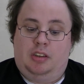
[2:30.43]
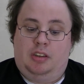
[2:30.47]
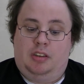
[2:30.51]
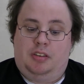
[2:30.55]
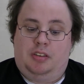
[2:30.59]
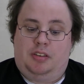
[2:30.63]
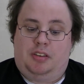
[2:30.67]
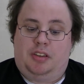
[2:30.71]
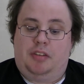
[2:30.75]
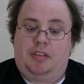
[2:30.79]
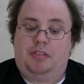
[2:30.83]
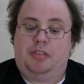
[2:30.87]

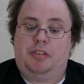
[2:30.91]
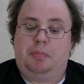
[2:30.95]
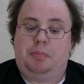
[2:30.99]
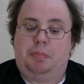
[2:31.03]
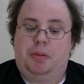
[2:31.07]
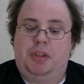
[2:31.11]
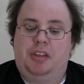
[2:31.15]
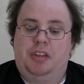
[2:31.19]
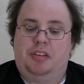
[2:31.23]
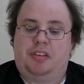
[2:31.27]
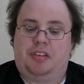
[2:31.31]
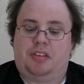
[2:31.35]
7
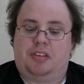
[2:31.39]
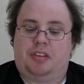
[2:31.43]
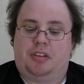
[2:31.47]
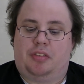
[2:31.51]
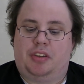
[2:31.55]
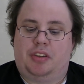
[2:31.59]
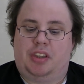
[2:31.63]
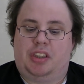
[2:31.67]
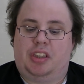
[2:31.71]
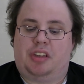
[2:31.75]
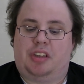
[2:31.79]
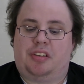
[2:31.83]
pieces
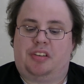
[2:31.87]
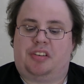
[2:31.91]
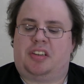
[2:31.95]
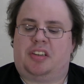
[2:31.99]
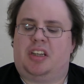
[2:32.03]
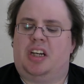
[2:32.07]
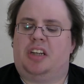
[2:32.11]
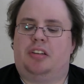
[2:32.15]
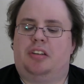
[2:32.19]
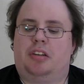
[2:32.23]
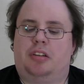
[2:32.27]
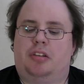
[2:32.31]
of it are
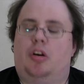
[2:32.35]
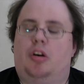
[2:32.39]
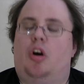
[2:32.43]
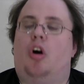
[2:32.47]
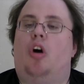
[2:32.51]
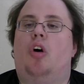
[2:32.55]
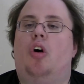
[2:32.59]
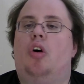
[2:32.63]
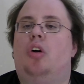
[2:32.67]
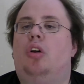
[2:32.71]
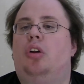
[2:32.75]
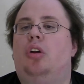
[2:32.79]
scattered
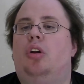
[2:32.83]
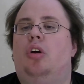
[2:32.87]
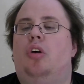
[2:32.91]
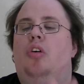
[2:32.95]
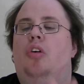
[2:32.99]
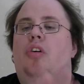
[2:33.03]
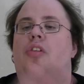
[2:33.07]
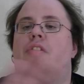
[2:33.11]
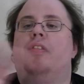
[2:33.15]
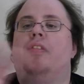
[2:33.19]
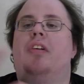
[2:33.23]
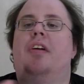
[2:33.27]
all
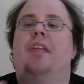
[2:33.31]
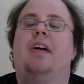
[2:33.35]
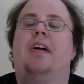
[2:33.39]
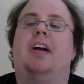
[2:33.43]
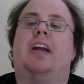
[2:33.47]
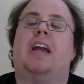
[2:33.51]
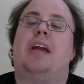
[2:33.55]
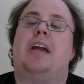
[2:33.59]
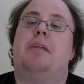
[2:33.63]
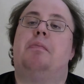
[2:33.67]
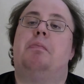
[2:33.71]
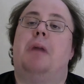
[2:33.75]
over the
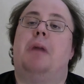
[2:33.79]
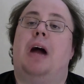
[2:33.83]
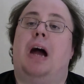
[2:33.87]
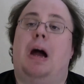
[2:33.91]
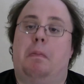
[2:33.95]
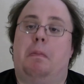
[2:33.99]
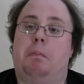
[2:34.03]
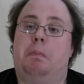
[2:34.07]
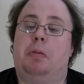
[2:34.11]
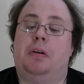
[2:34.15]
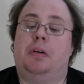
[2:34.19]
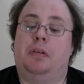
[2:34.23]
game
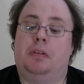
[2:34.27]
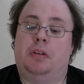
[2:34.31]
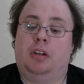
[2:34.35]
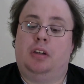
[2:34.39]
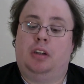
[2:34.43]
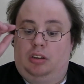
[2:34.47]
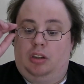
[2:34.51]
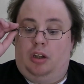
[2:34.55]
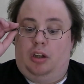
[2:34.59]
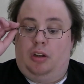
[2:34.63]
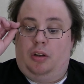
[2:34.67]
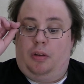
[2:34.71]
map,
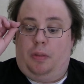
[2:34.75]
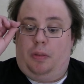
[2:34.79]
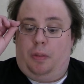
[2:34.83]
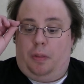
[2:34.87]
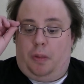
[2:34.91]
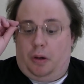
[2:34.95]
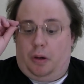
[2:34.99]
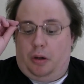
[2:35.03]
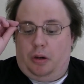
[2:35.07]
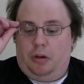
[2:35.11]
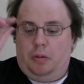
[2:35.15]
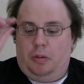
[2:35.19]

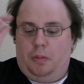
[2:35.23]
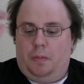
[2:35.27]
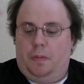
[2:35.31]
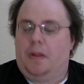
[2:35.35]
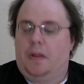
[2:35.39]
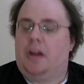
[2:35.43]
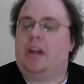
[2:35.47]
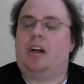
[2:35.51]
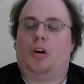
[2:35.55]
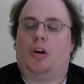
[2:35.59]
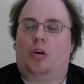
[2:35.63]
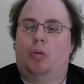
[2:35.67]
though
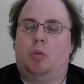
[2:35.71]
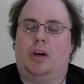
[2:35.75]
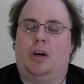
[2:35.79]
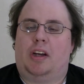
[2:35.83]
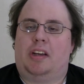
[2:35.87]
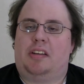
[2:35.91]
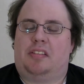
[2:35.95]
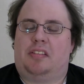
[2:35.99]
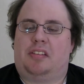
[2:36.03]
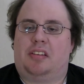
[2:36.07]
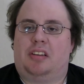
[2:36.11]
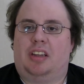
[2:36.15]
they
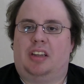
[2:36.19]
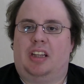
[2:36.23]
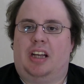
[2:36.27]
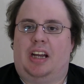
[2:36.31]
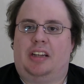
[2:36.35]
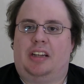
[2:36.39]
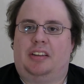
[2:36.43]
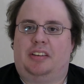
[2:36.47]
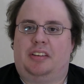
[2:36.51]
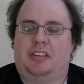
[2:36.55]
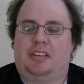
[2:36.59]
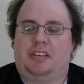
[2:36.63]
always
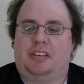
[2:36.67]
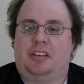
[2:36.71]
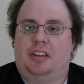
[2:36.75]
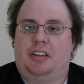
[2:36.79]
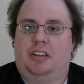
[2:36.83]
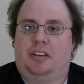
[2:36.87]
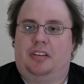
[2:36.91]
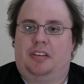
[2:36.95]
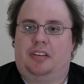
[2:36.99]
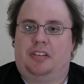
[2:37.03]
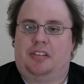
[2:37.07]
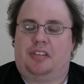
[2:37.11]
landed
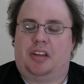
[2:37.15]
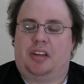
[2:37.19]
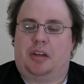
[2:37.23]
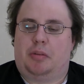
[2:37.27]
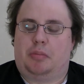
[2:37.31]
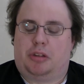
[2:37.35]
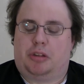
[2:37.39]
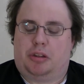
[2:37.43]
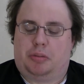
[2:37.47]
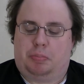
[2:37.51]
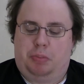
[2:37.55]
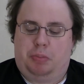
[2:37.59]
in the
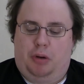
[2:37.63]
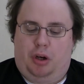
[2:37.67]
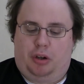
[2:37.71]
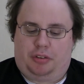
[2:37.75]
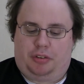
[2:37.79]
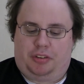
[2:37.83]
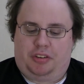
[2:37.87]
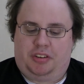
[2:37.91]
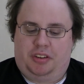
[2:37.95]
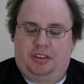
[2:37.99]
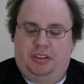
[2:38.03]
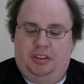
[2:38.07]
same
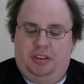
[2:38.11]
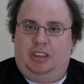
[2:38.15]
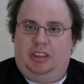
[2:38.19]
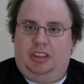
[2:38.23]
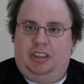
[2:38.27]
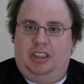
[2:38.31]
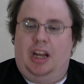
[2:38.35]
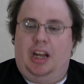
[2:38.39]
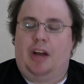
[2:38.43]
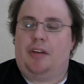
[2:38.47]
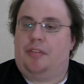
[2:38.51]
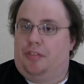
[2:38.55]
spot
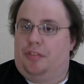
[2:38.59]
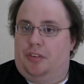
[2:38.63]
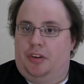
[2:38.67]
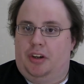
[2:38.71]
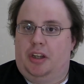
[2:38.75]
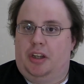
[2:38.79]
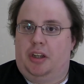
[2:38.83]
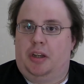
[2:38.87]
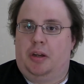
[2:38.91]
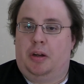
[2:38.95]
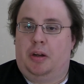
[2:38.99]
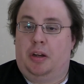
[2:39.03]

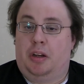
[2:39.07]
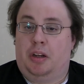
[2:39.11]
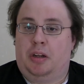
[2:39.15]
every